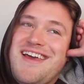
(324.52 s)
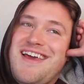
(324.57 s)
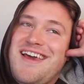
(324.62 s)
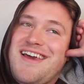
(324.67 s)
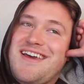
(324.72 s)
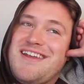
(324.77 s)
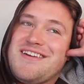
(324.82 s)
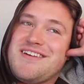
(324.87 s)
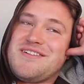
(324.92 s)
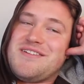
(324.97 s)

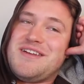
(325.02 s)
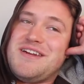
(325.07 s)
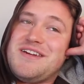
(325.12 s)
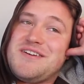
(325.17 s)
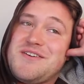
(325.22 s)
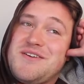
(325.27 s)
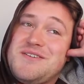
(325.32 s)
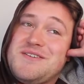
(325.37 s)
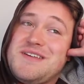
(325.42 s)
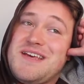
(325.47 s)
And cleaning
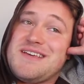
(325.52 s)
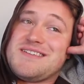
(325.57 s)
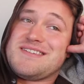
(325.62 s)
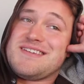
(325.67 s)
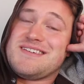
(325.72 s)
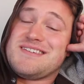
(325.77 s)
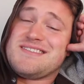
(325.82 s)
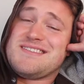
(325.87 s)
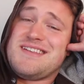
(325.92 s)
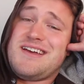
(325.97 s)
turtle tanks
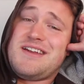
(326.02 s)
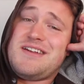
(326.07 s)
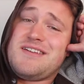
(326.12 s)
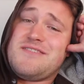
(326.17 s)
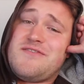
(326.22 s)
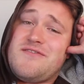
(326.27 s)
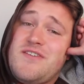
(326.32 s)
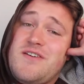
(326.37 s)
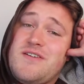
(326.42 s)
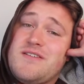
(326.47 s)
is
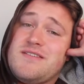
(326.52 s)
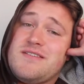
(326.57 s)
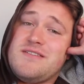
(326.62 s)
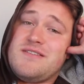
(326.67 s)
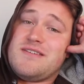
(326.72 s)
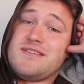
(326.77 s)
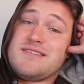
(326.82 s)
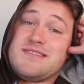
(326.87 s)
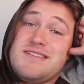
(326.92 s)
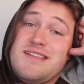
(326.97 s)
not fun.
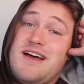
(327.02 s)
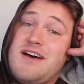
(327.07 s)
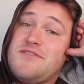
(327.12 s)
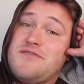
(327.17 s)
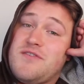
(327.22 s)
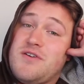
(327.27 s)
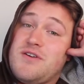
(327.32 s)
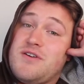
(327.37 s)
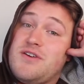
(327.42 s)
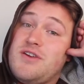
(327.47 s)
It's not
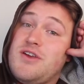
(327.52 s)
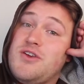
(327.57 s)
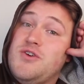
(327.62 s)
fun.